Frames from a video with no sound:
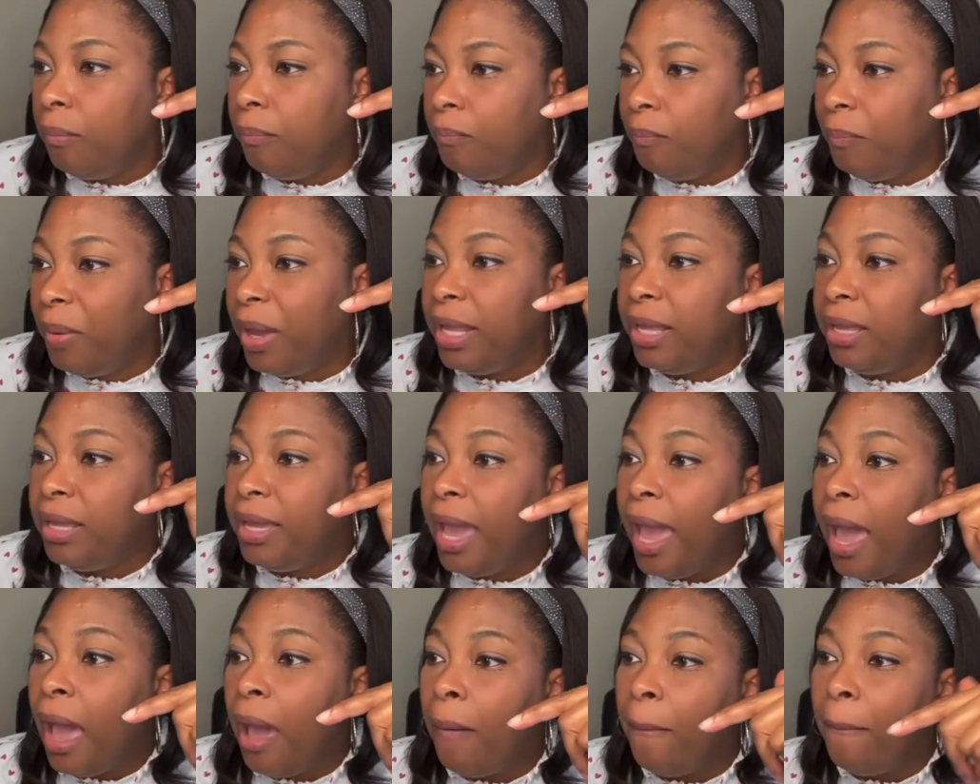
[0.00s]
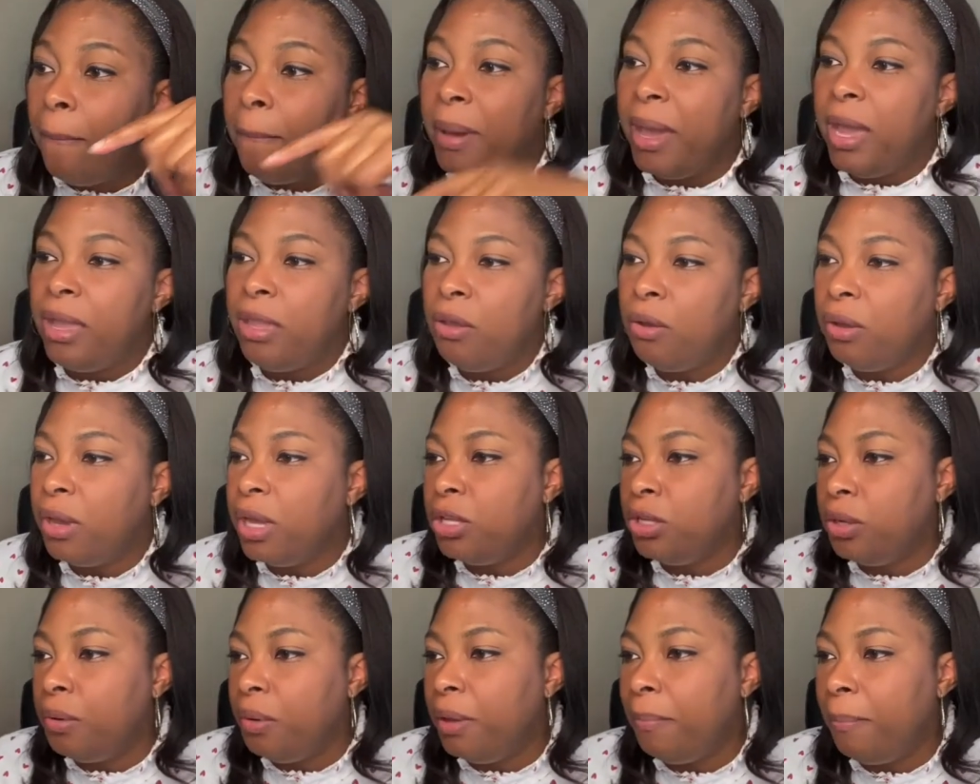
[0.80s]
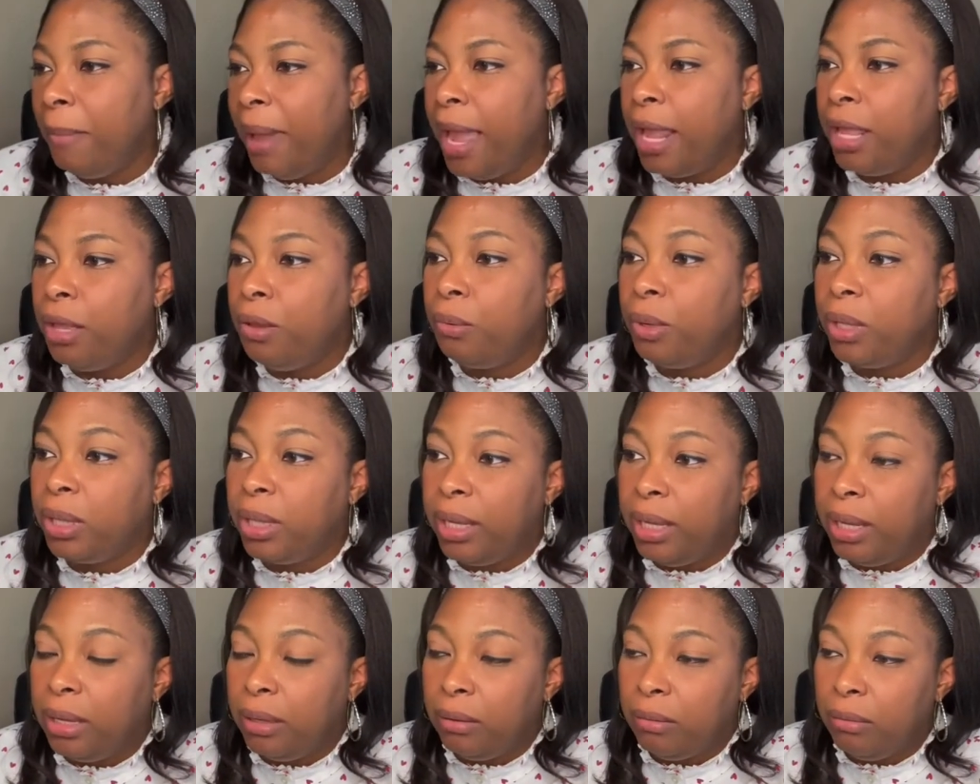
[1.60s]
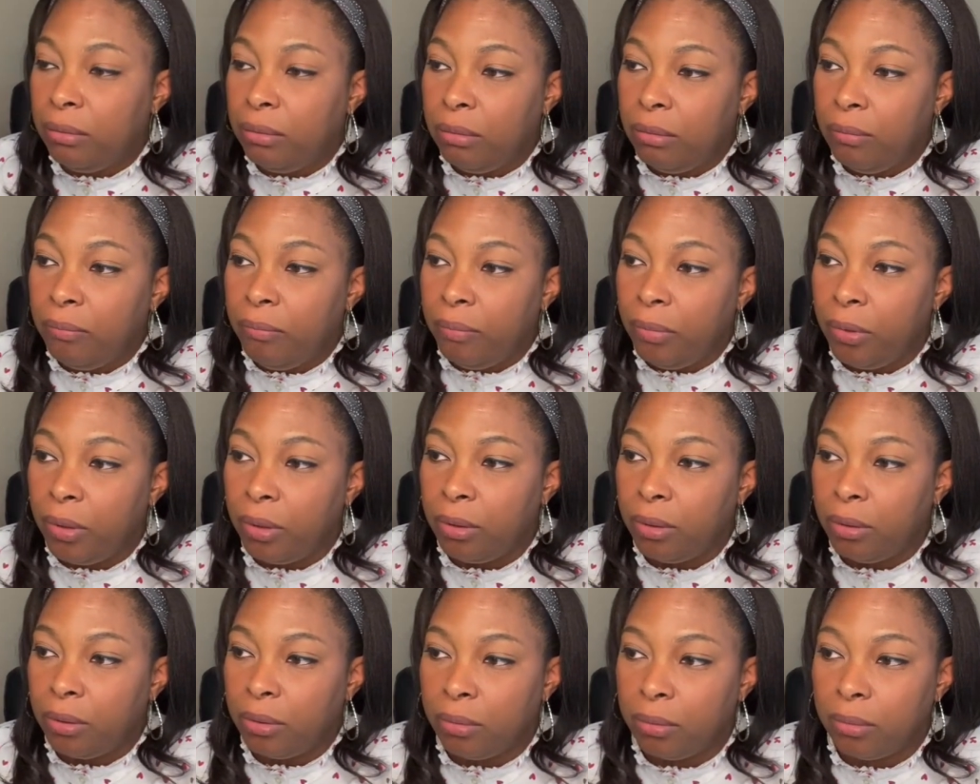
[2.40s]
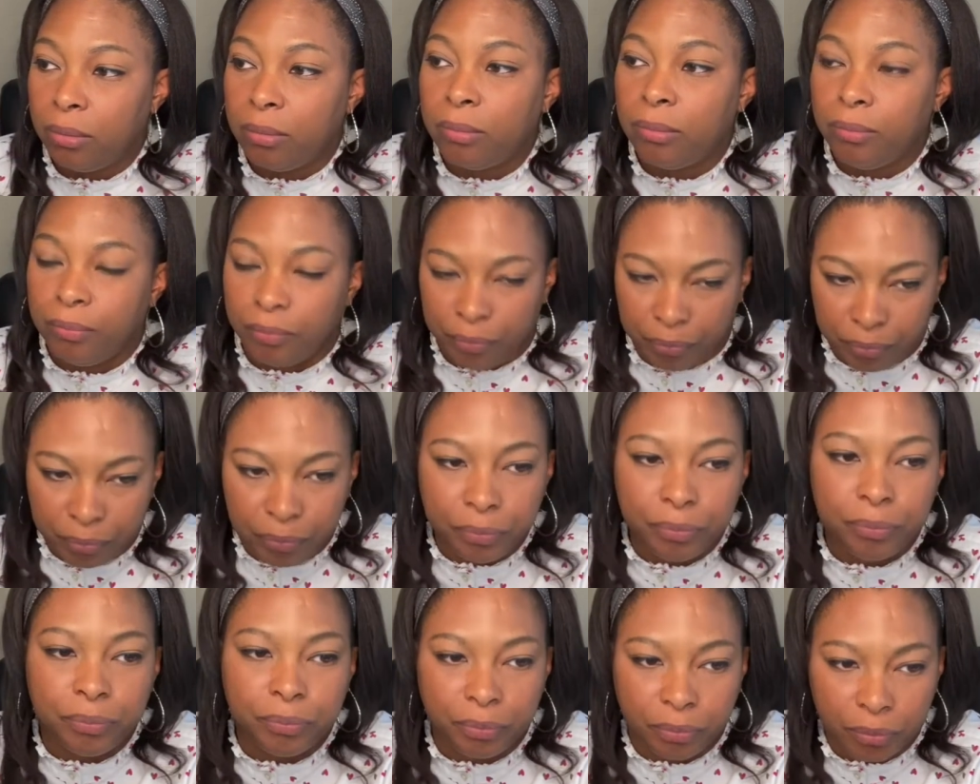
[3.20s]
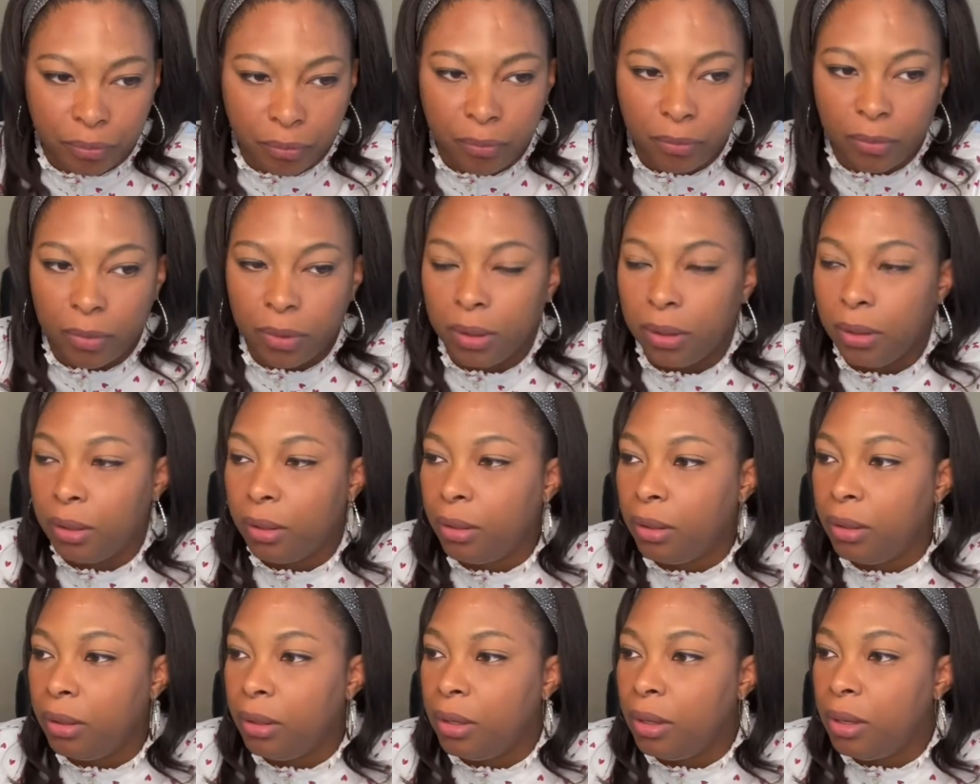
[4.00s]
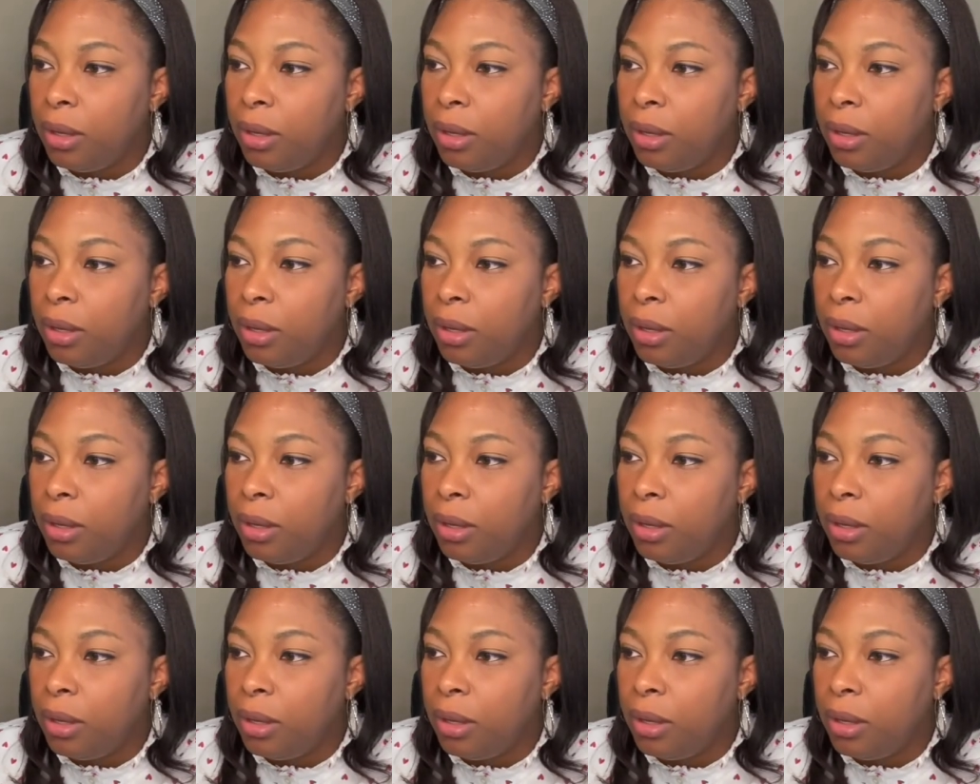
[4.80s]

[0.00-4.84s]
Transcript: But but you can do it manually. We can do it manually through the bank register.